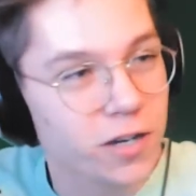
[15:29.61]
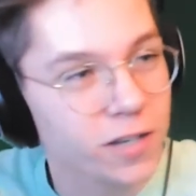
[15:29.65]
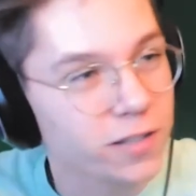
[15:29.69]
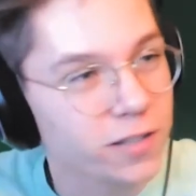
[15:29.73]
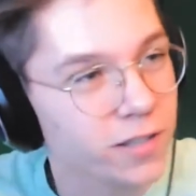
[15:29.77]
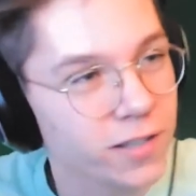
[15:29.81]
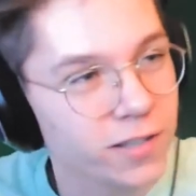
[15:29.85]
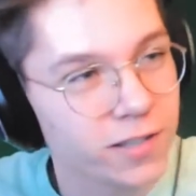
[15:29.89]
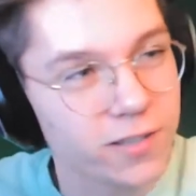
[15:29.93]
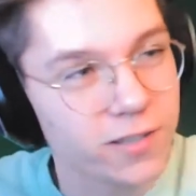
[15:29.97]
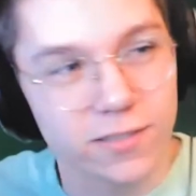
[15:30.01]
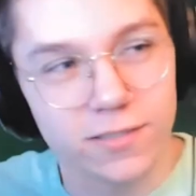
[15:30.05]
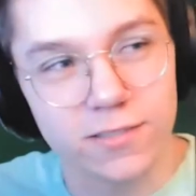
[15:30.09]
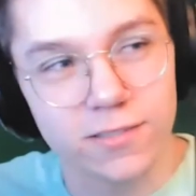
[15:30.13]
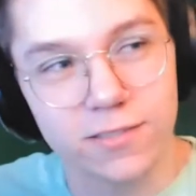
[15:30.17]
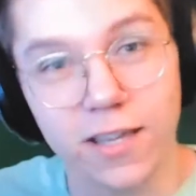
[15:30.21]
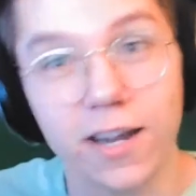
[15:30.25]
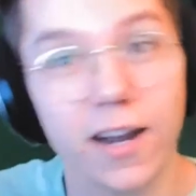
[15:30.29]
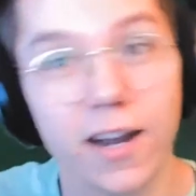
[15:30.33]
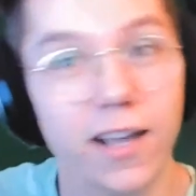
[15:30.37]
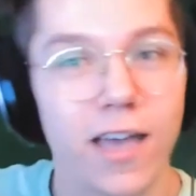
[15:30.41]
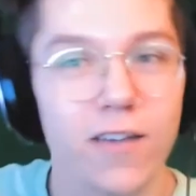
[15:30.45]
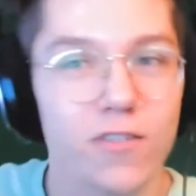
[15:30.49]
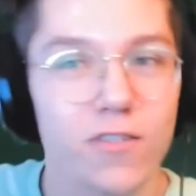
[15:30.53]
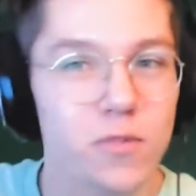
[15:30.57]
Like, can I
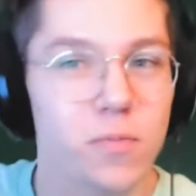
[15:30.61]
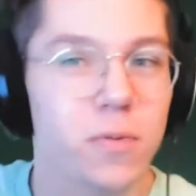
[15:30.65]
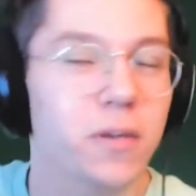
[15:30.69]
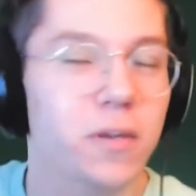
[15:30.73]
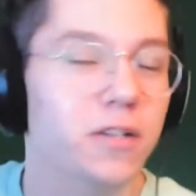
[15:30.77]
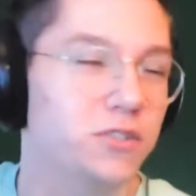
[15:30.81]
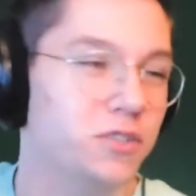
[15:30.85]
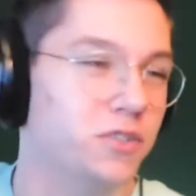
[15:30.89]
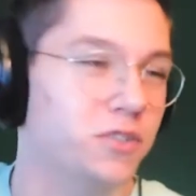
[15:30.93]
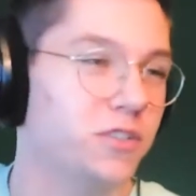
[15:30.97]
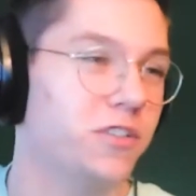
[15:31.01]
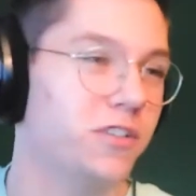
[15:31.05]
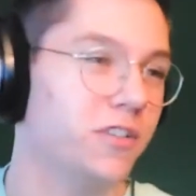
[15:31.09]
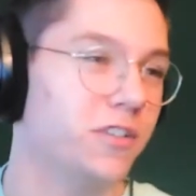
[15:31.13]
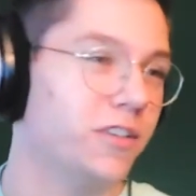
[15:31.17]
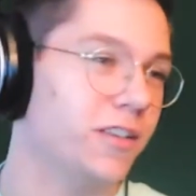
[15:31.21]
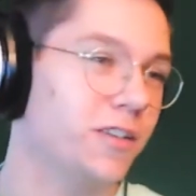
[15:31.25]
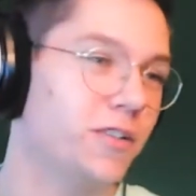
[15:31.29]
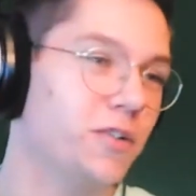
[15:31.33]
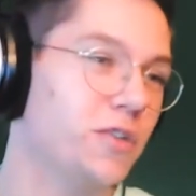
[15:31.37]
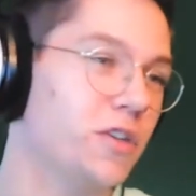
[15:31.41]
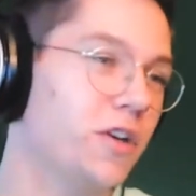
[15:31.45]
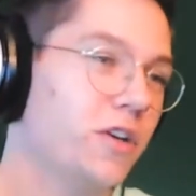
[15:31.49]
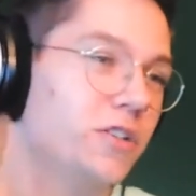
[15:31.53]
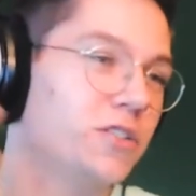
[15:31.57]
have a picture? Or like,
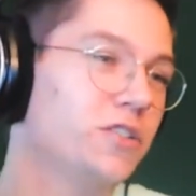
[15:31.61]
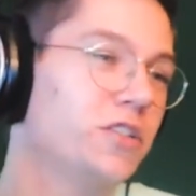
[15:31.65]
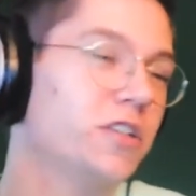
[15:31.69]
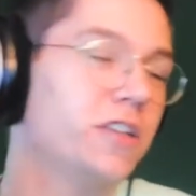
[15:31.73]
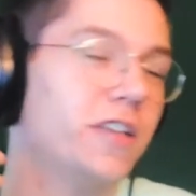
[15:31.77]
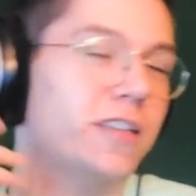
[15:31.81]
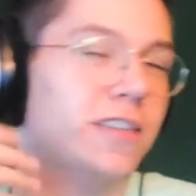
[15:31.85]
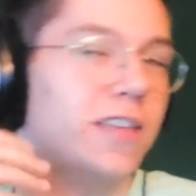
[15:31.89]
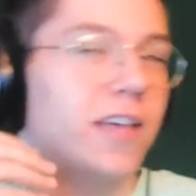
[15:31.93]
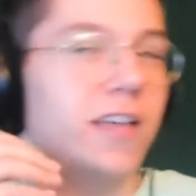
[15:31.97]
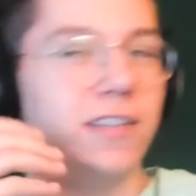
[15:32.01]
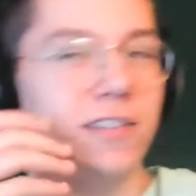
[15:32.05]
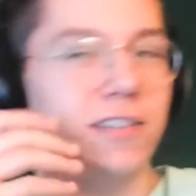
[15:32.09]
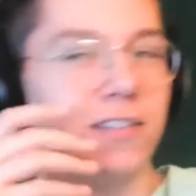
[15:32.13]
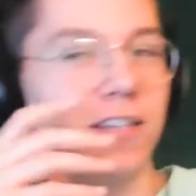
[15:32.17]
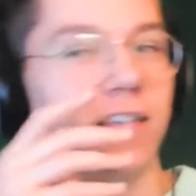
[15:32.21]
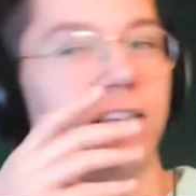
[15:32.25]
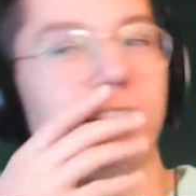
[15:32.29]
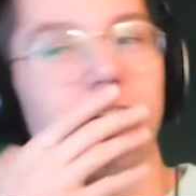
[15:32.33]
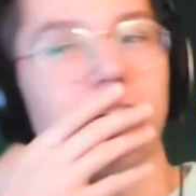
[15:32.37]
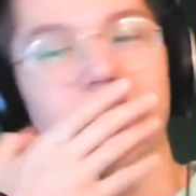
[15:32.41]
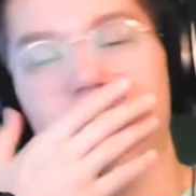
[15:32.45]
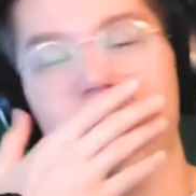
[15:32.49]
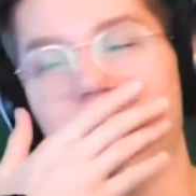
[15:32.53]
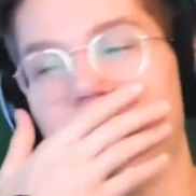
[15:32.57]
you know, shit like that. It's like,
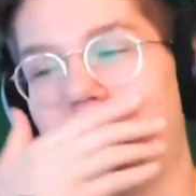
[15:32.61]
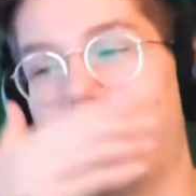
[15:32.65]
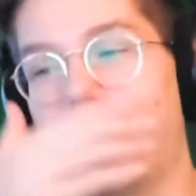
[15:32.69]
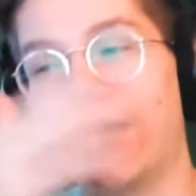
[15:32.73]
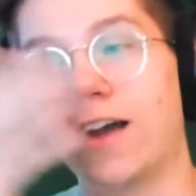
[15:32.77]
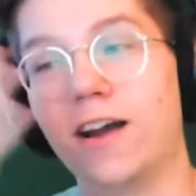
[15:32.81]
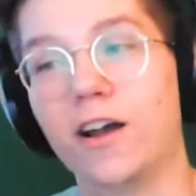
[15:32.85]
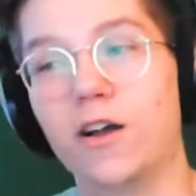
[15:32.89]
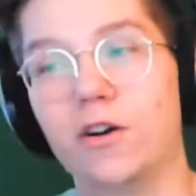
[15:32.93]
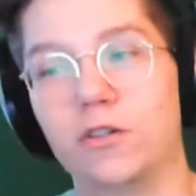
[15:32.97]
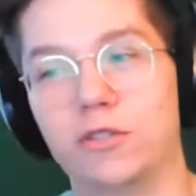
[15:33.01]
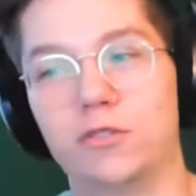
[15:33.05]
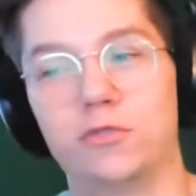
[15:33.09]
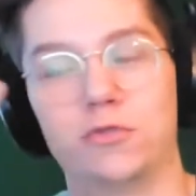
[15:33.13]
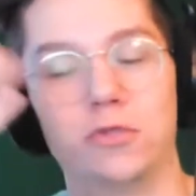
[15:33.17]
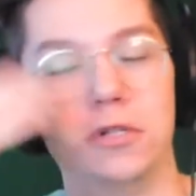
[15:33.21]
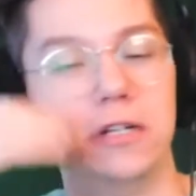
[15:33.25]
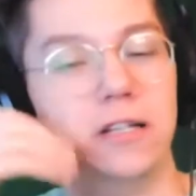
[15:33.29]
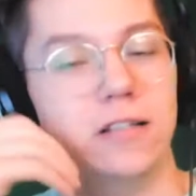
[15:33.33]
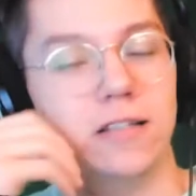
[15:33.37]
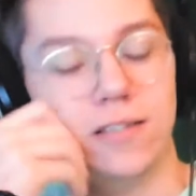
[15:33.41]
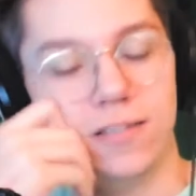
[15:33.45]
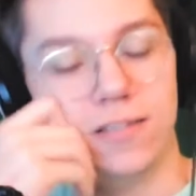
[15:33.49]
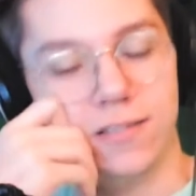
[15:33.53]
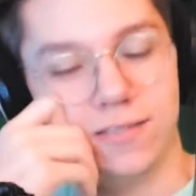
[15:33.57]
I don't know, it's
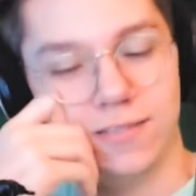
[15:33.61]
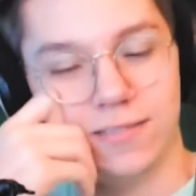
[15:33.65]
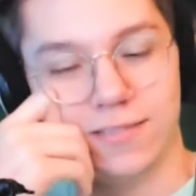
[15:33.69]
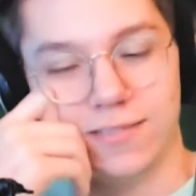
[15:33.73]
really.